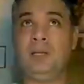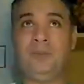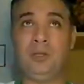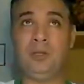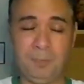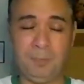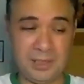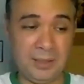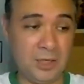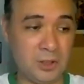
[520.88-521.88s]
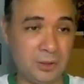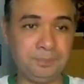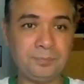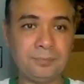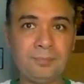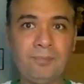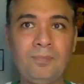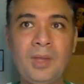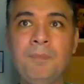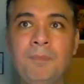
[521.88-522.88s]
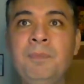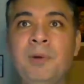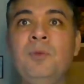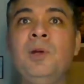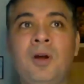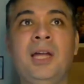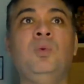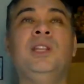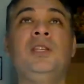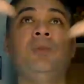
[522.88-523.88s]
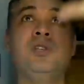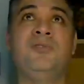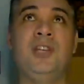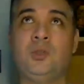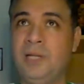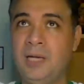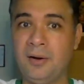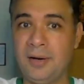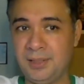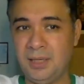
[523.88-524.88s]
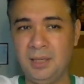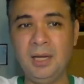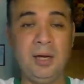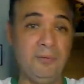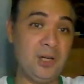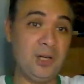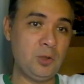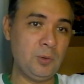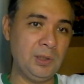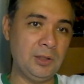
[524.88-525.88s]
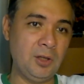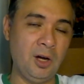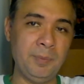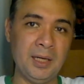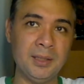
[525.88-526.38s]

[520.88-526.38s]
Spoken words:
if you're doing a presentation, people will look at what is most visually arresting, visual dominance.